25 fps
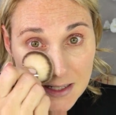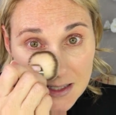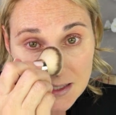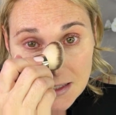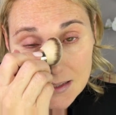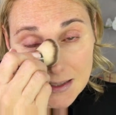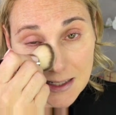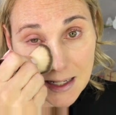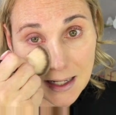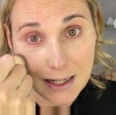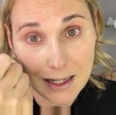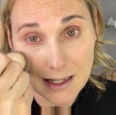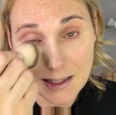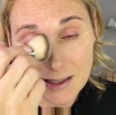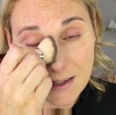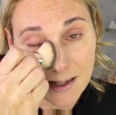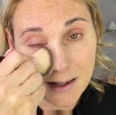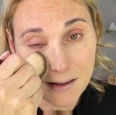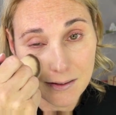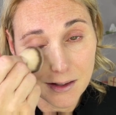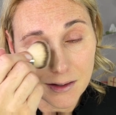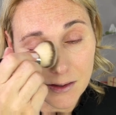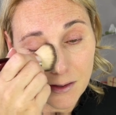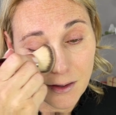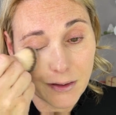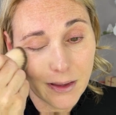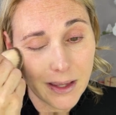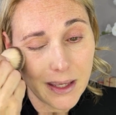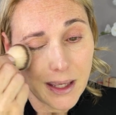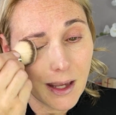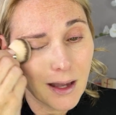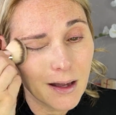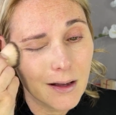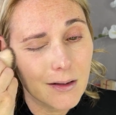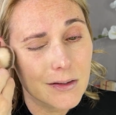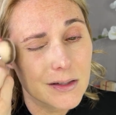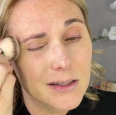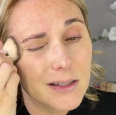staying down at the lake
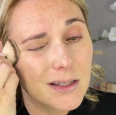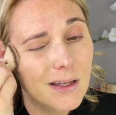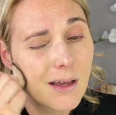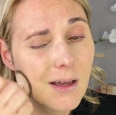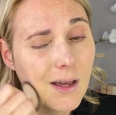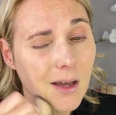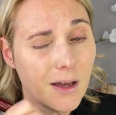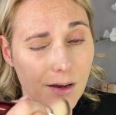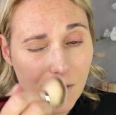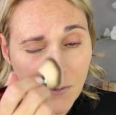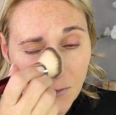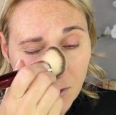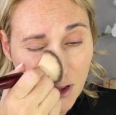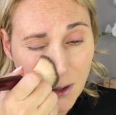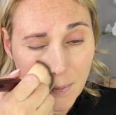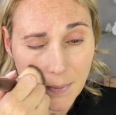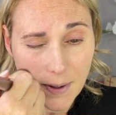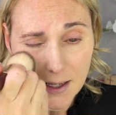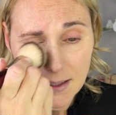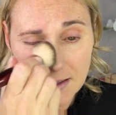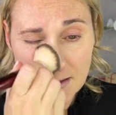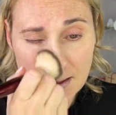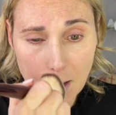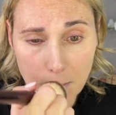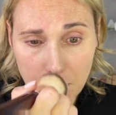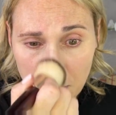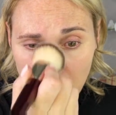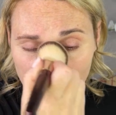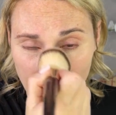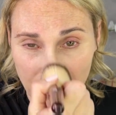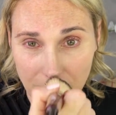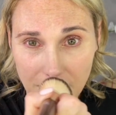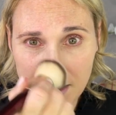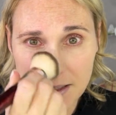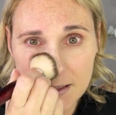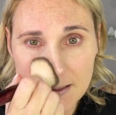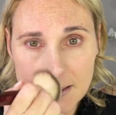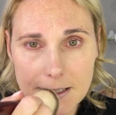house for the past couple of
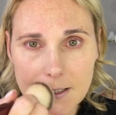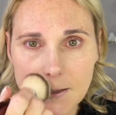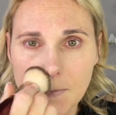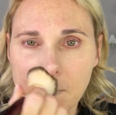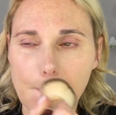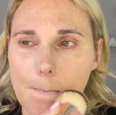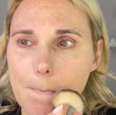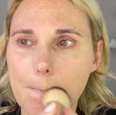months